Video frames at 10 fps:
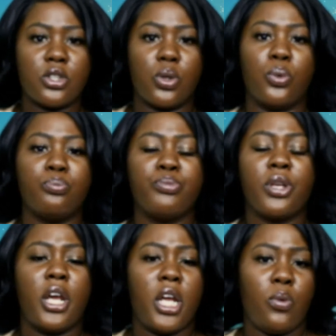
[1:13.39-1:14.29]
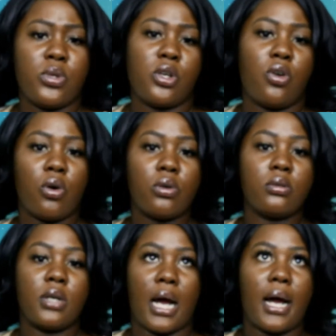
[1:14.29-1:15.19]
So he was a
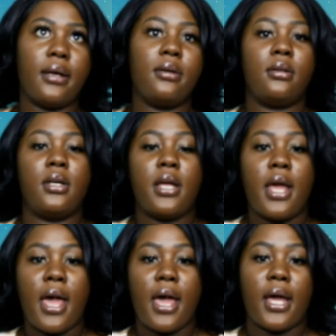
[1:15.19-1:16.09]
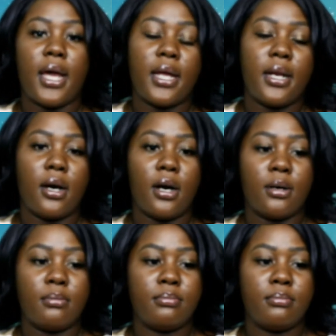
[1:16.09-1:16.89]
grown guy, and